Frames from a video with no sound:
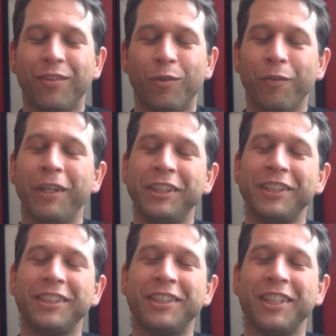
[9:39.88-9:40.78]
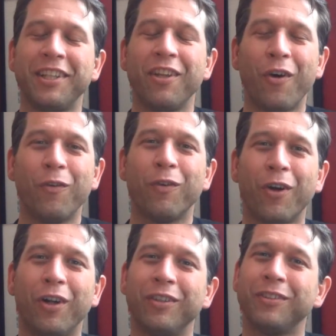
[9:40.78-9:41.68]
Revenge of the Sith,
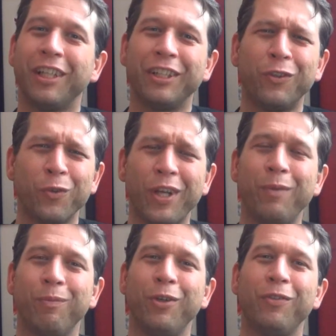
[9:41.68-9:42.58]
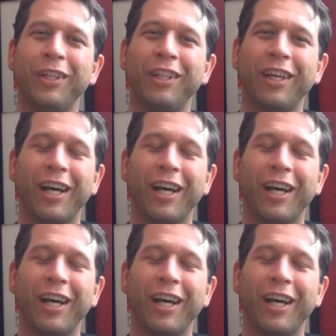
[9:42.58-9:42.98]
overall, a great movie.